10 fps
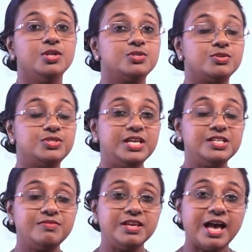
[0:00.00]
So,
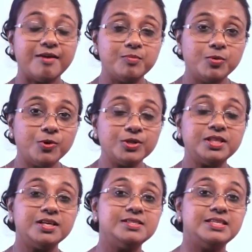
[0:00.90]
since we have both
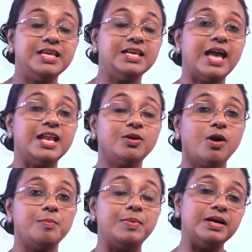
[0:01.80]
zinc and
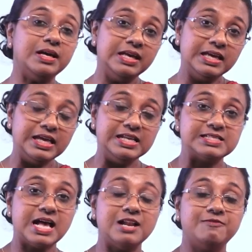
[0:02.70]
copper in
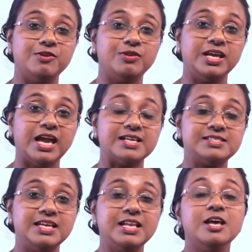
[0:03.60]
sulfuric
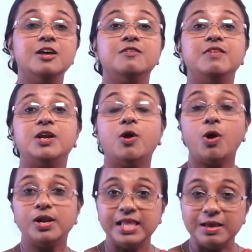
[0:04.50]
acid, we
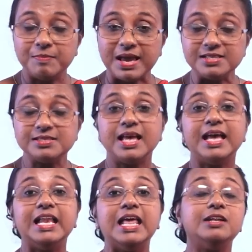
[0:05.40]
call them as
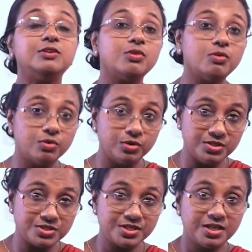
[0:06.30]

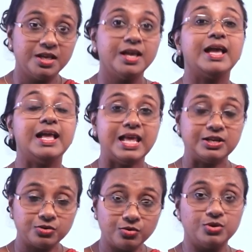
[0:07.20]
electrodes.
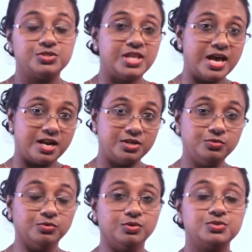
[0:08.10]
Electrodes, there are
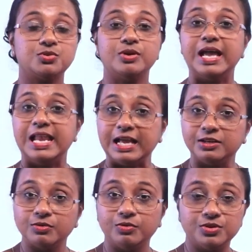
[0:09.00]
2. So,
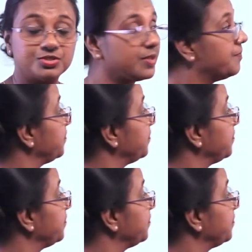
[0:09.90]
electrodes.